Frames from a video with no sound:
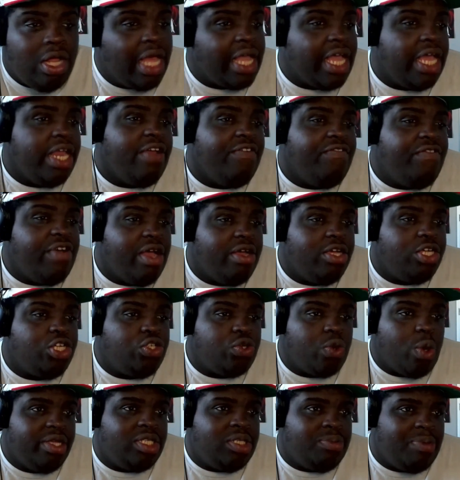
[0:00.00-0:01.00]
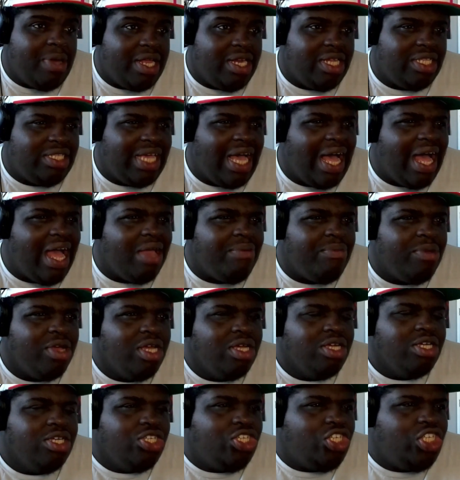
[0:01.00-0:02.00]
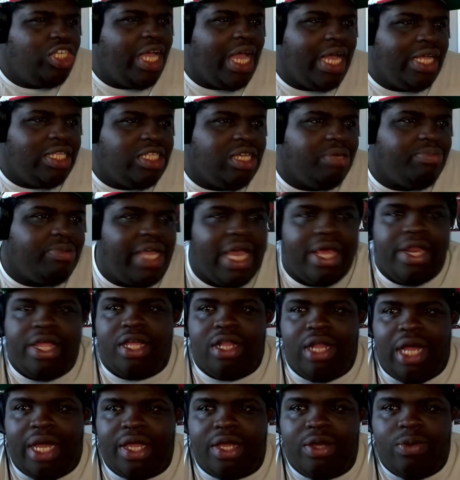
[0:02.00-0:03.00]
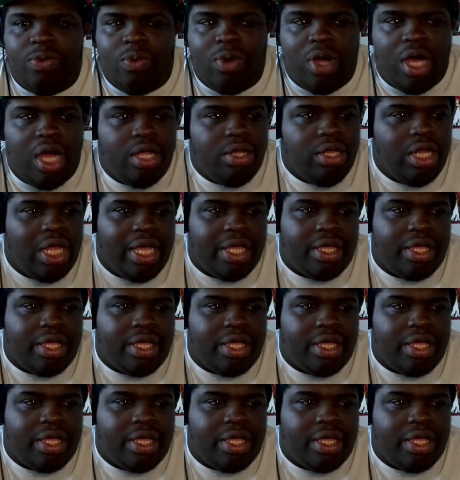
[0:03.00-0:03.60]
Like, in a very short span of time, she ends up getting it was